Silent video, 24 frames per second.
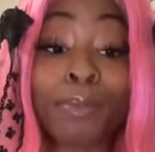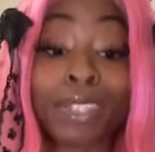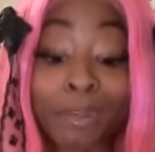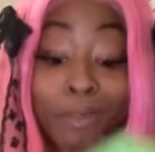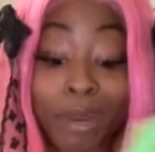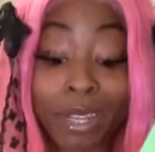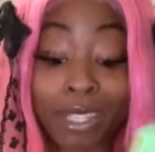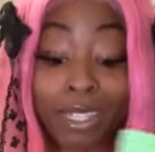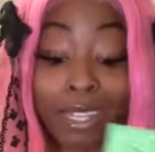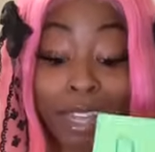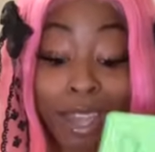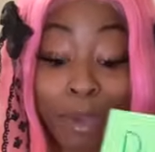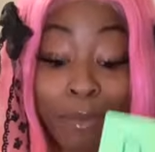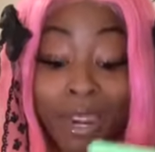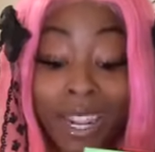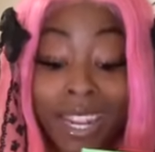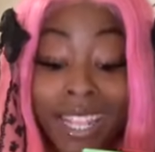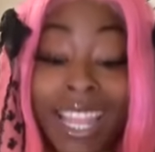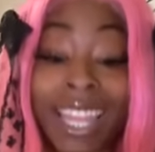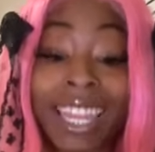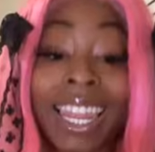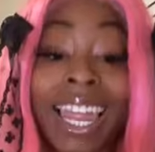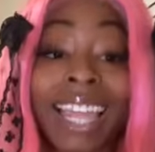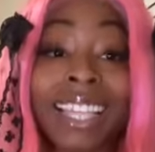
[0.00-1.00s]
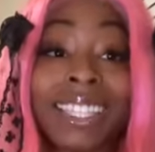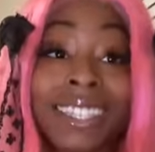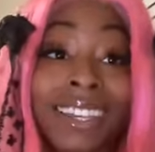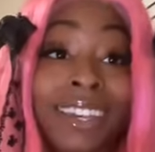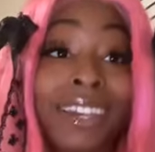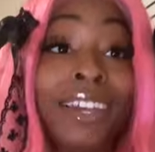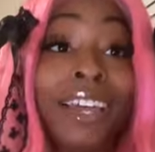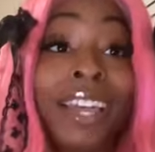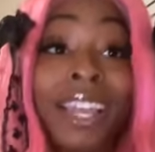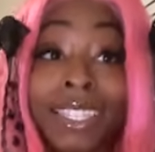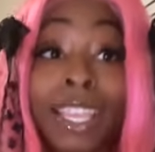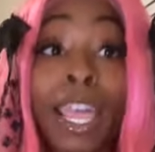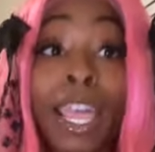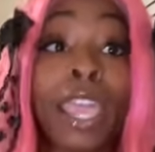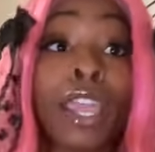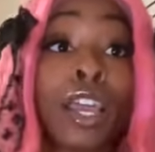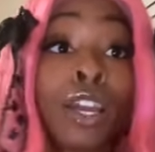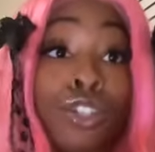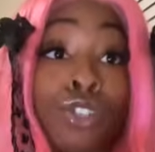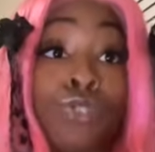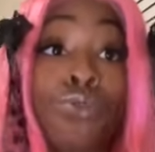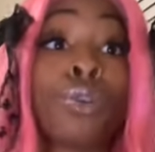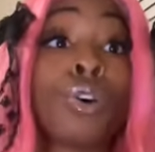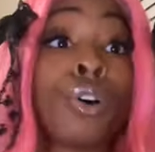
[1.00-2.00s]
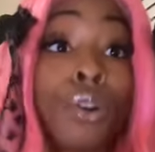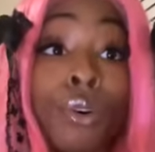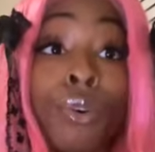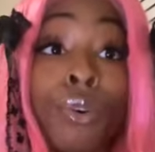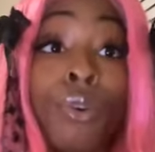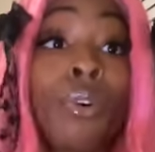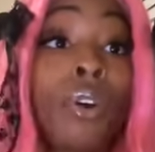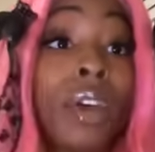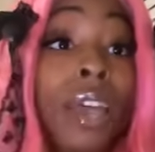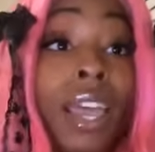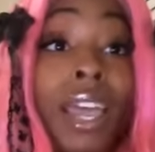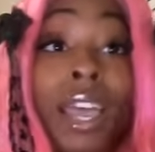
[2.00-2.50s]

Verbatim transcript: Somebody's a dominant. They like to take control.